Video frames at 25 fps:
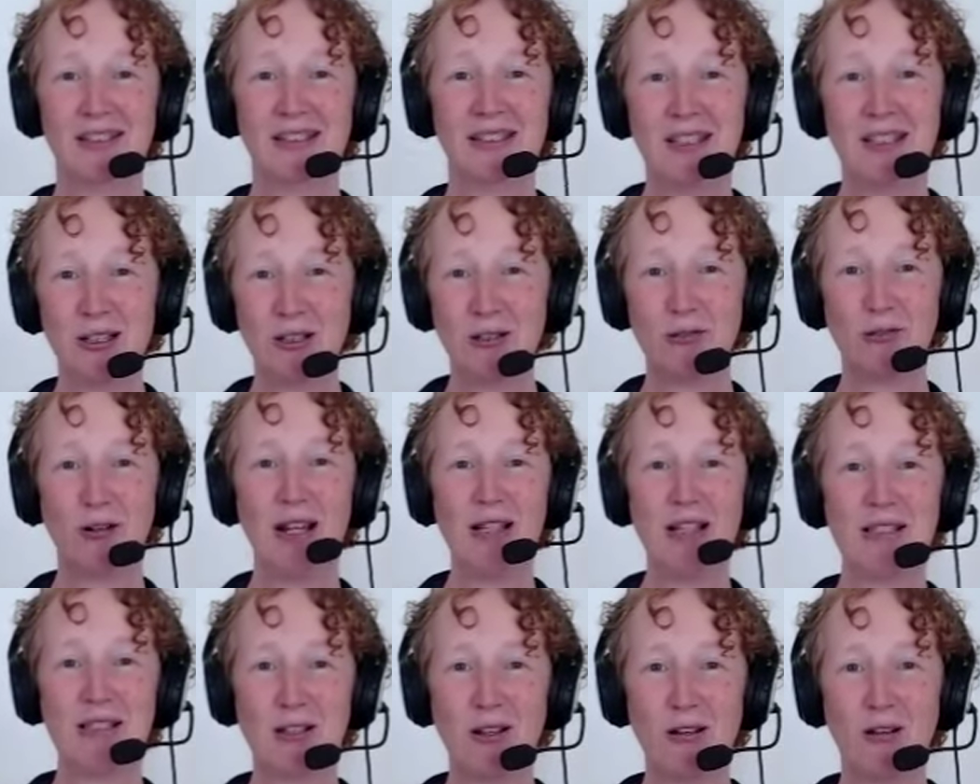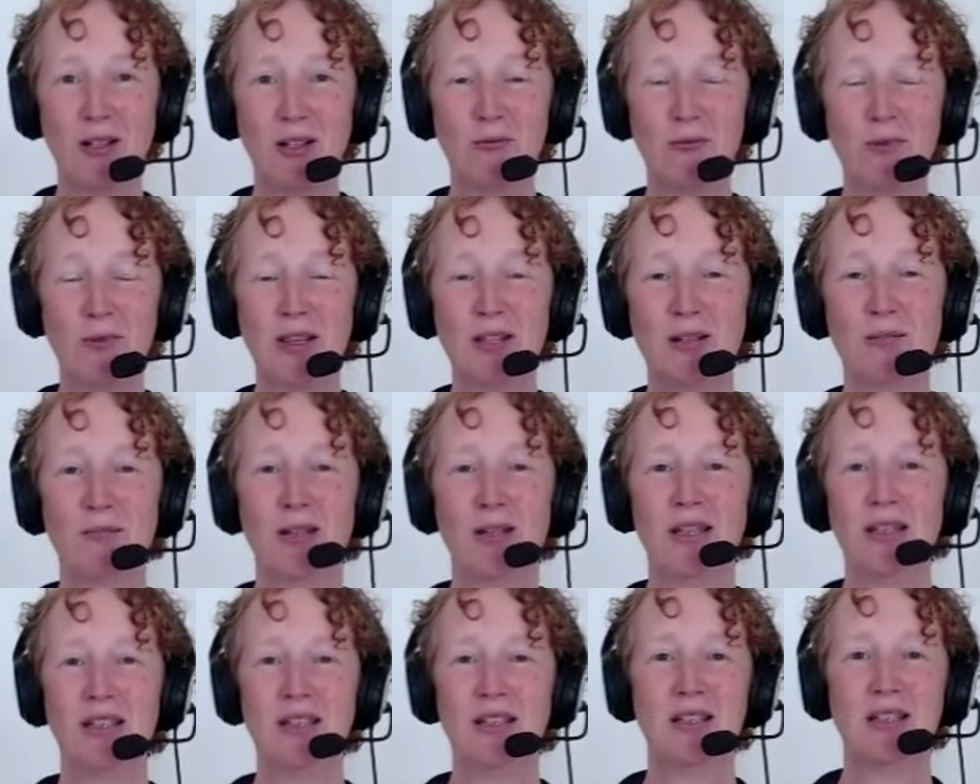grace going with them
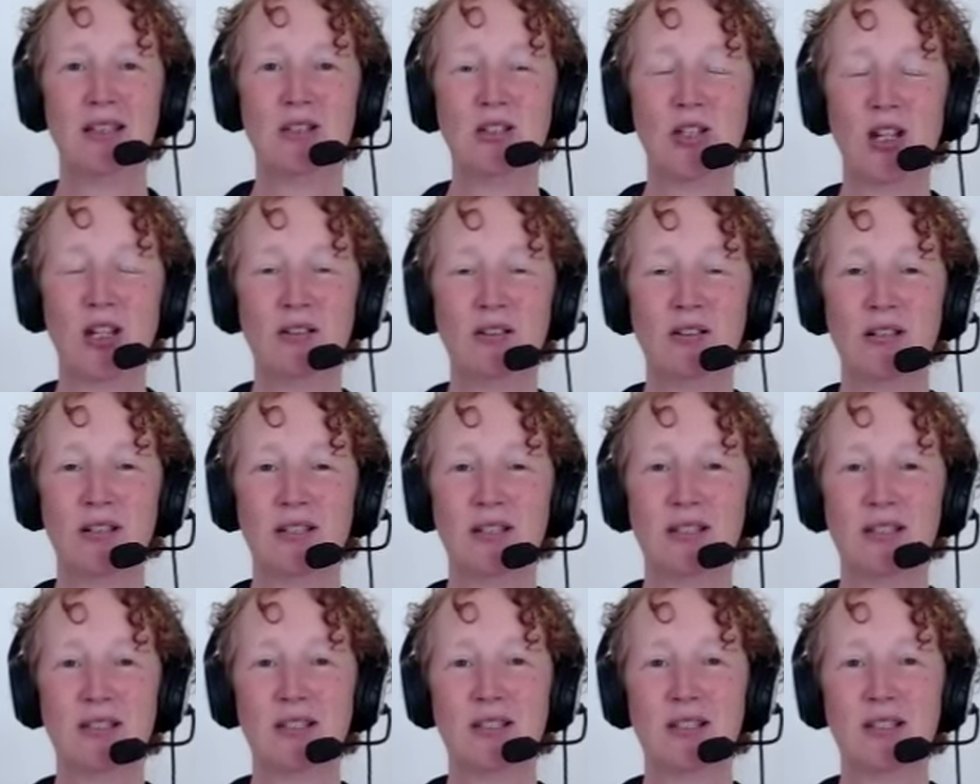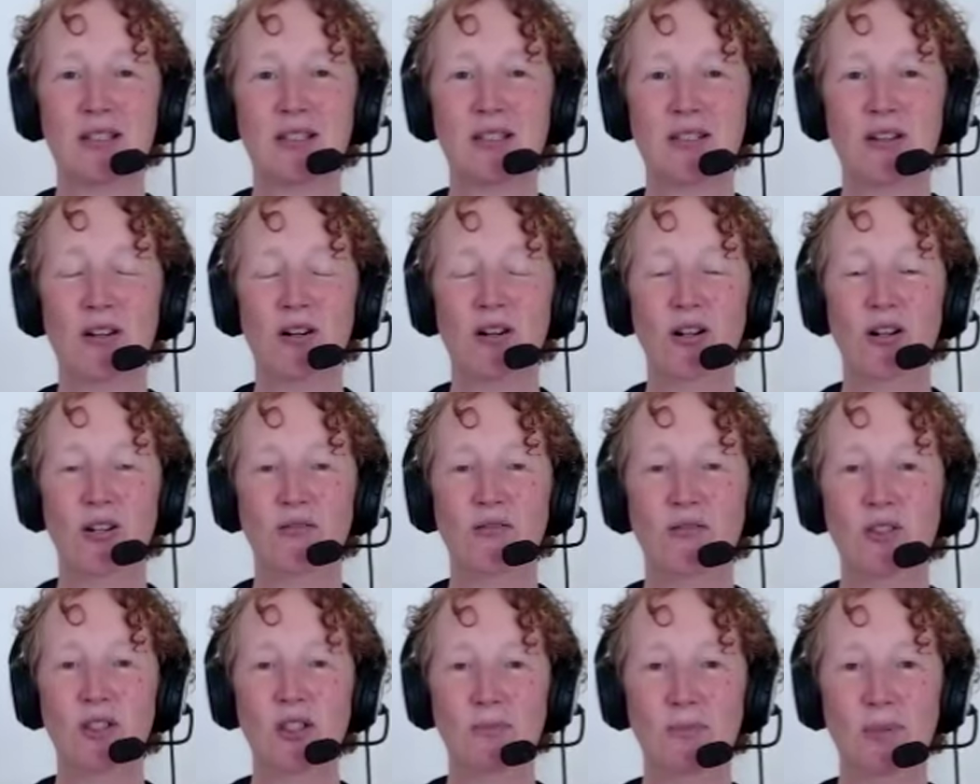and the generousness
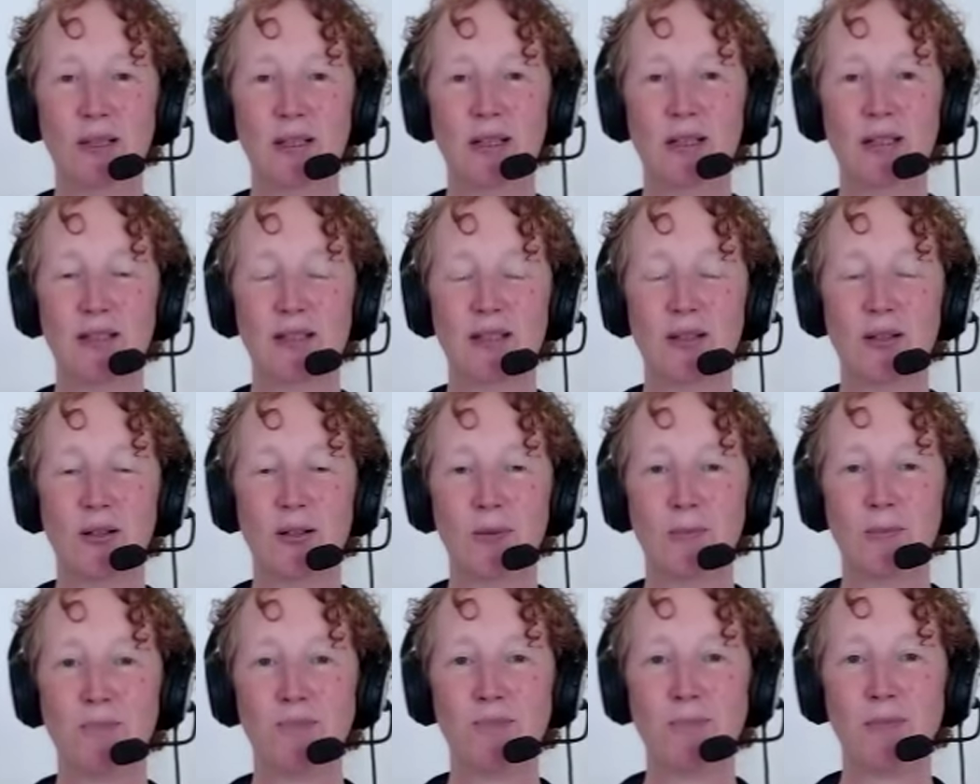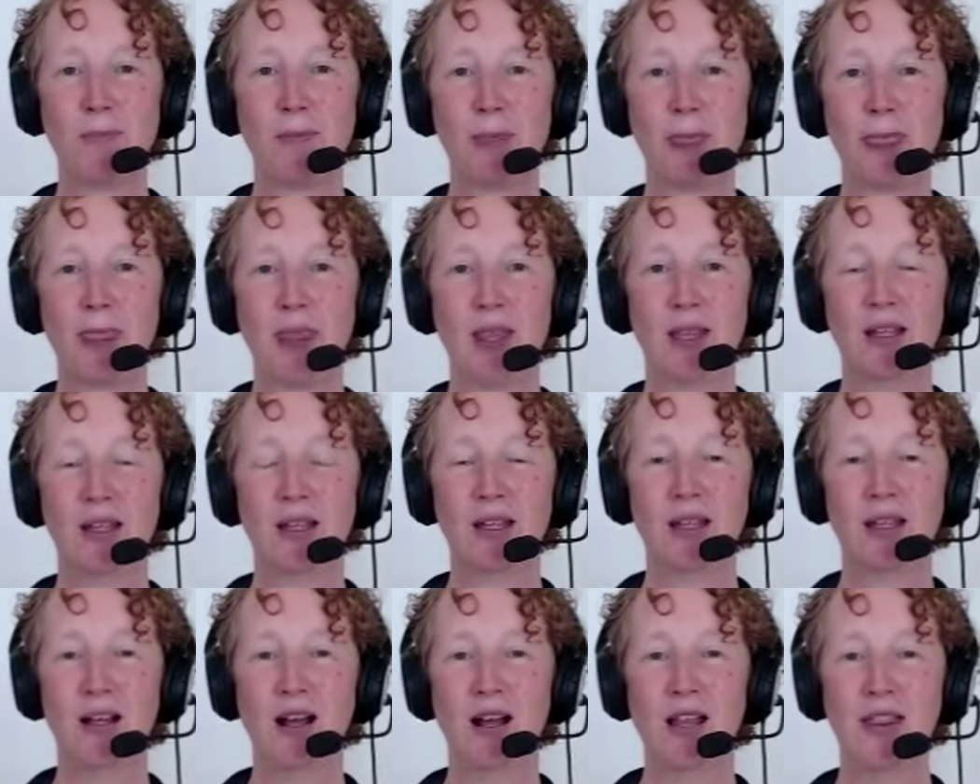of Jupiter. So
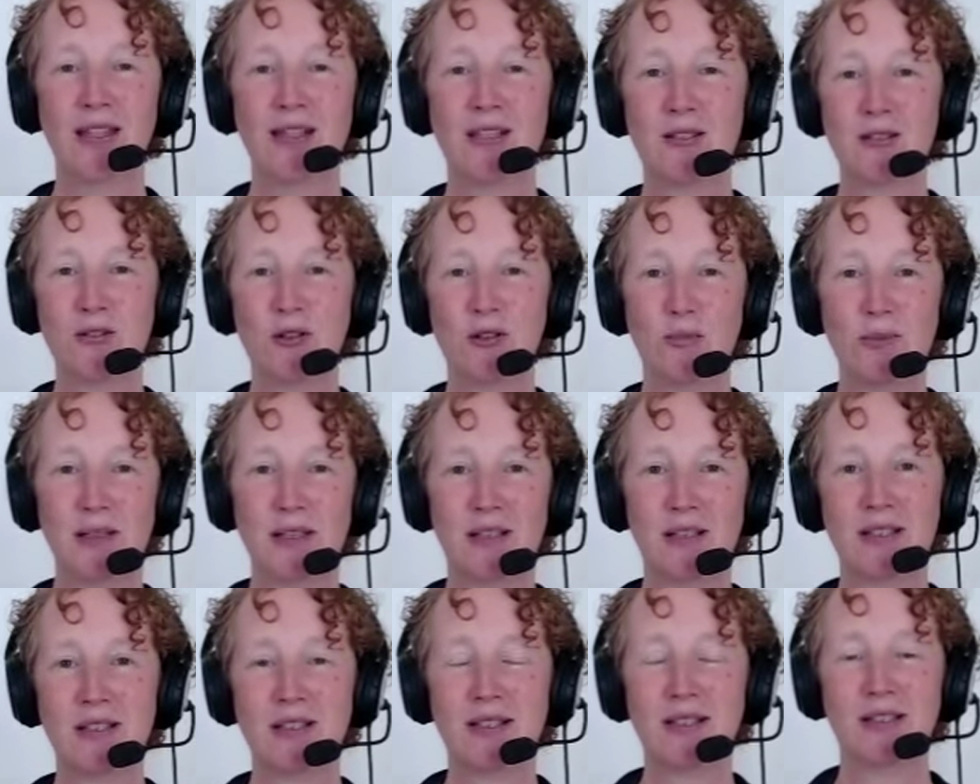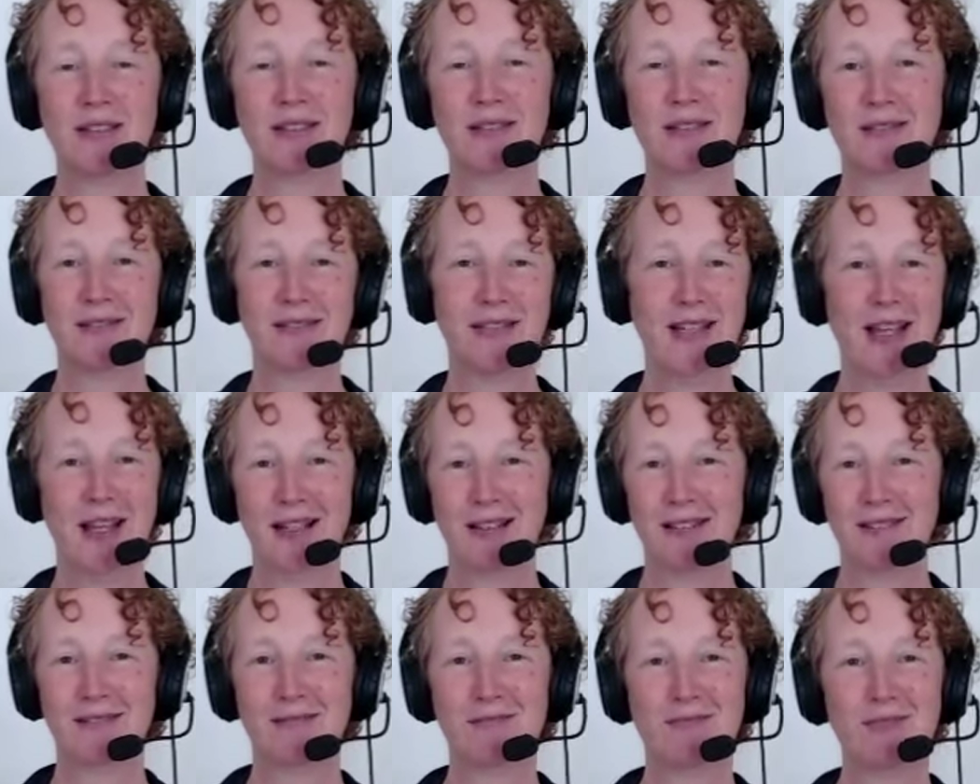I think Scorpios can, yeah,
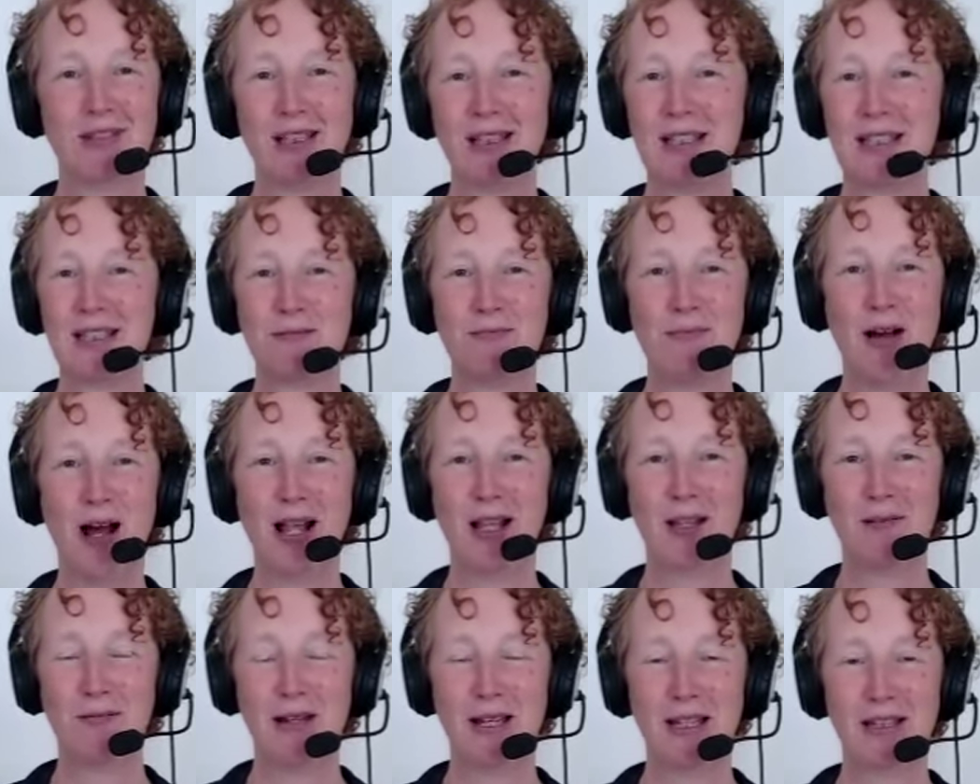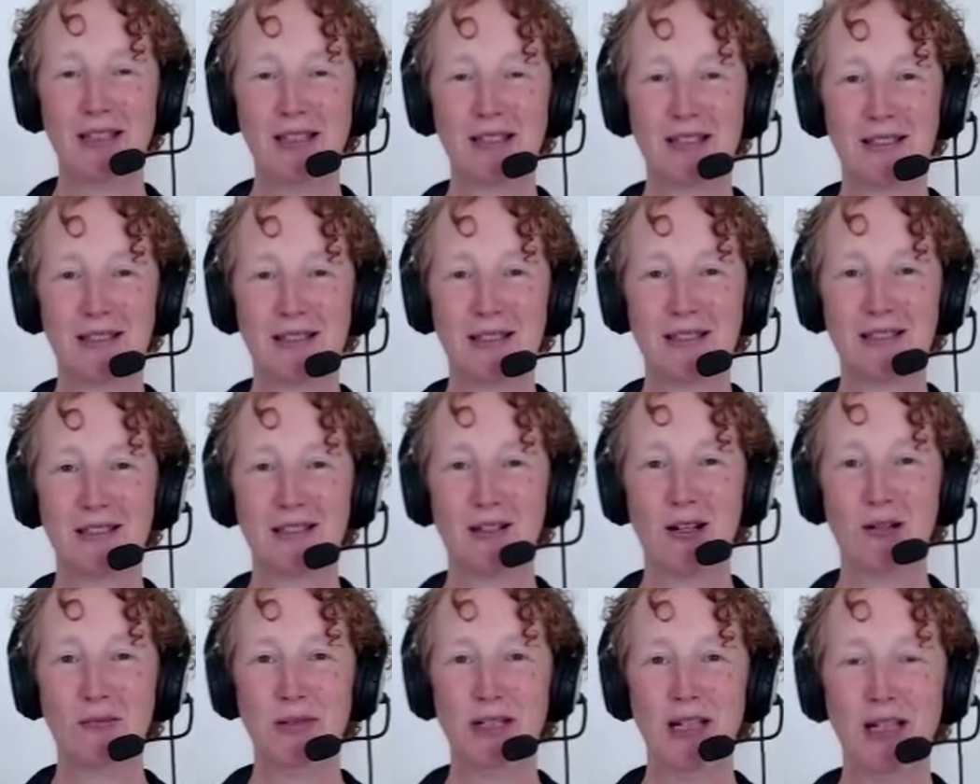really smile about this
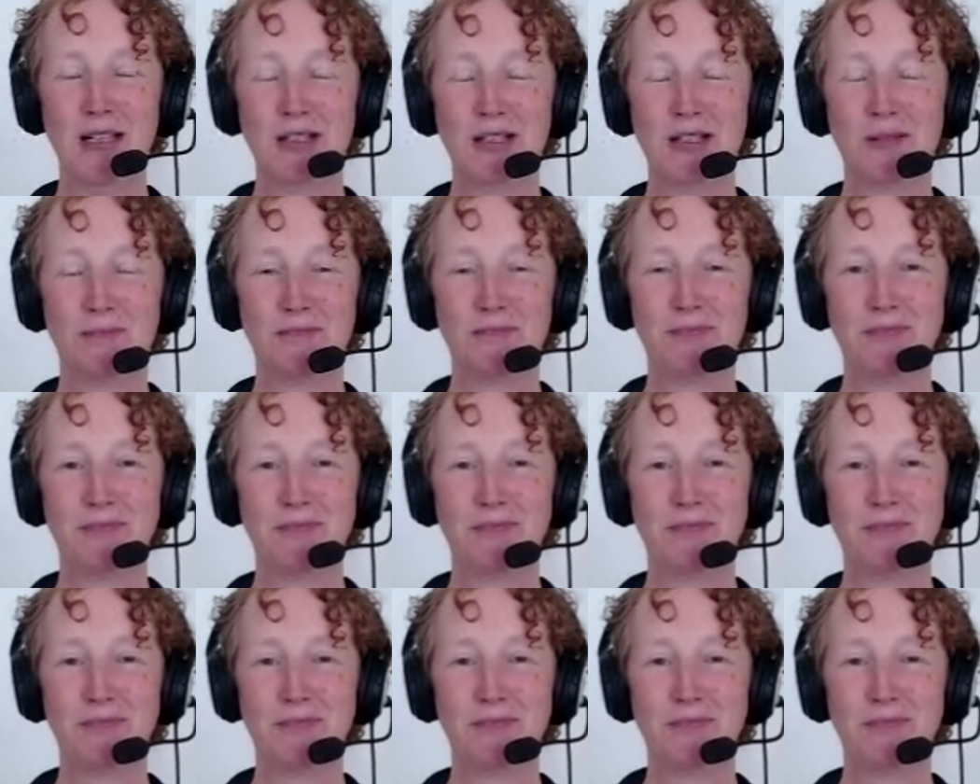combination.